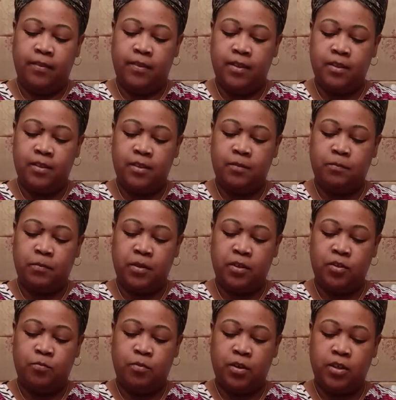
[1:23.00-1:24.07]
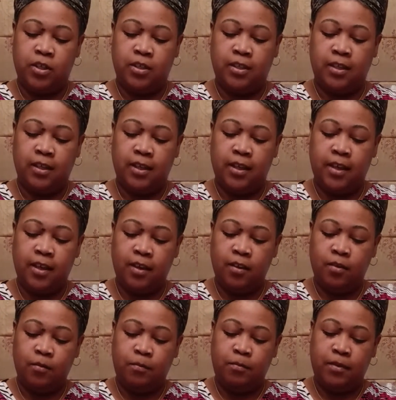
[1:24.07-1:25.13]
This sponge brush is a
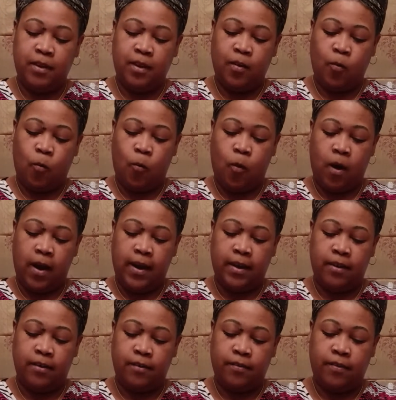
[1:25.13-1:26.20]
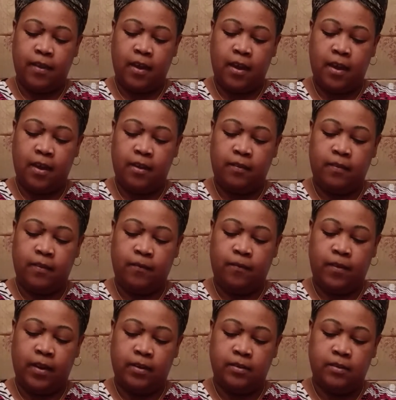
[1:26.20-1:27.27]
little bit wider than the
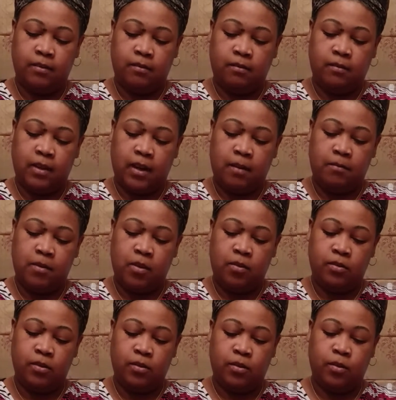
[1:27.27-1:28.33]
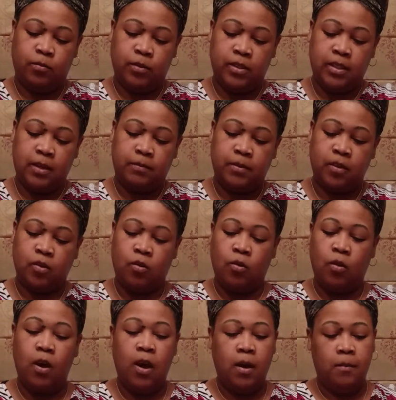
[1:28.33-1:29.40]
vessel that I'm using, or the
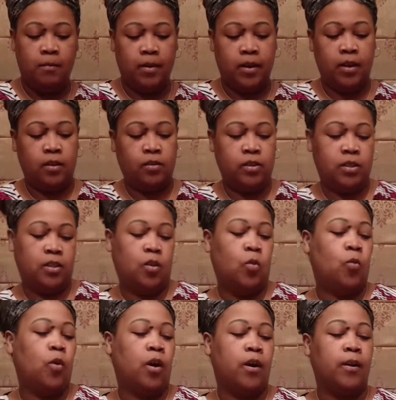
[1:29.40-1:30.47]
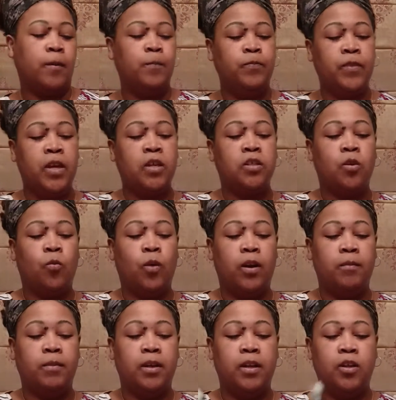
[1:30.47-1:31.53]
receptacle, but it'll still work. So what
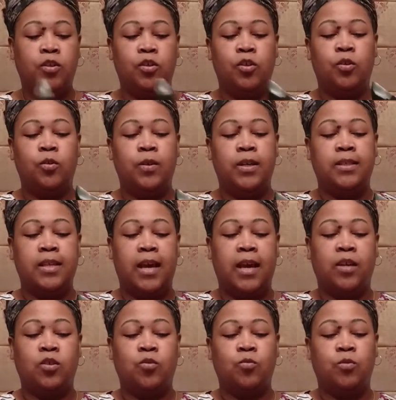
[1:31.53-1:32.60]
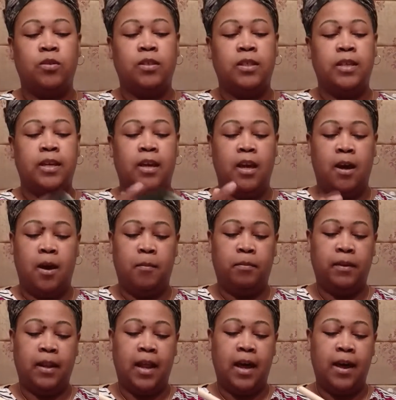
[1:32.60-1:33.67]
I'm going to do is actually
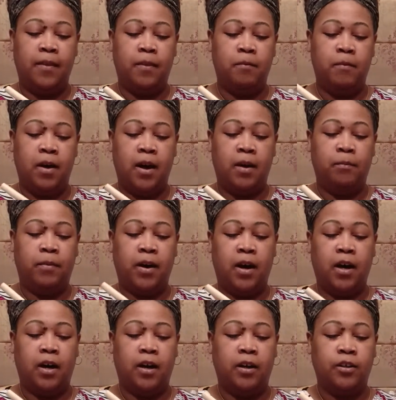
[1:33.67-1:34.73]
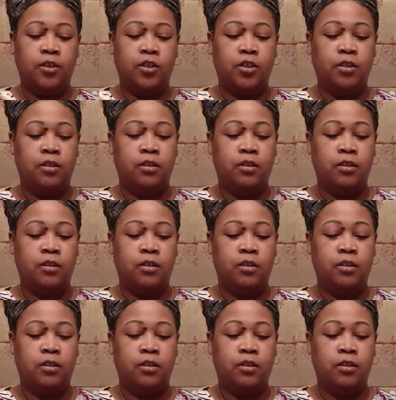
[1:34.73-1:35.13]
apply the Mod Podge